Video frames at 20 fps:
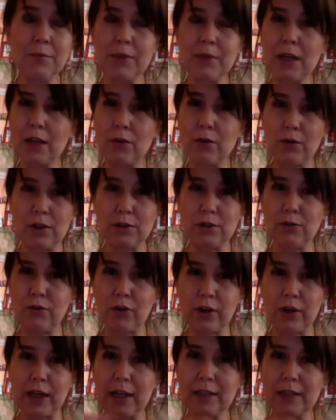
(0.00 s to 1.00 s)
you can do
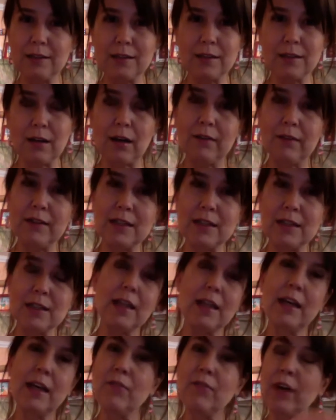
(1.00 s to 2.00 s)
for kids,
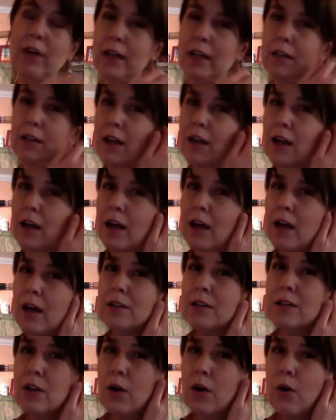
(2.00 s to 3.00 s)
obviously, right?
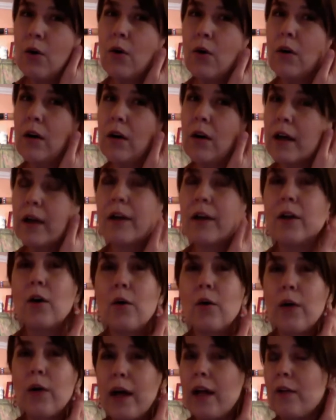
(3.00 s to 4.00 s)
So,
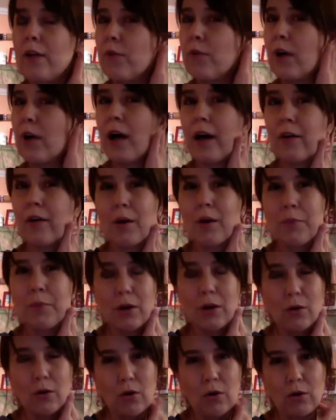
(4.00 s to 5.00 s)
and I rub
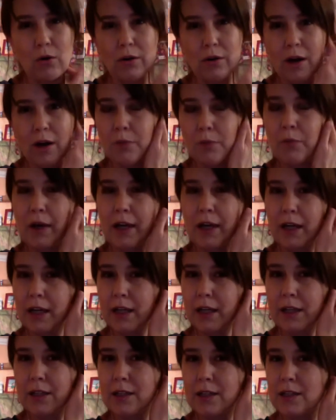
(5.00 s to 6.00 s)
it all around my
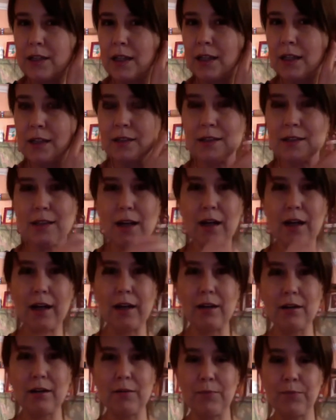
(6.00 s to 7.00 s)
ears and
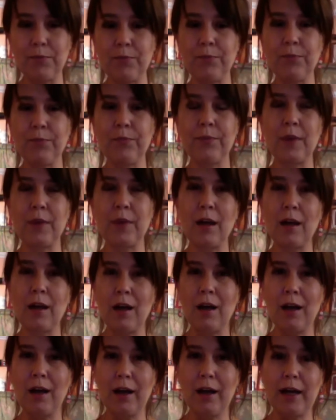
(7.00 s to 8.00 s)
inside.
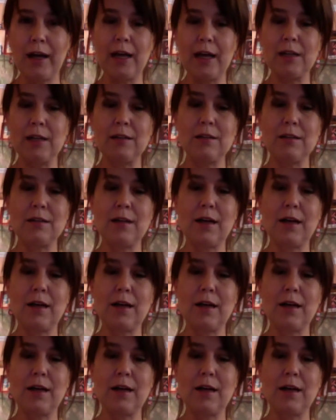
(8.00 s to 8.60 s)
And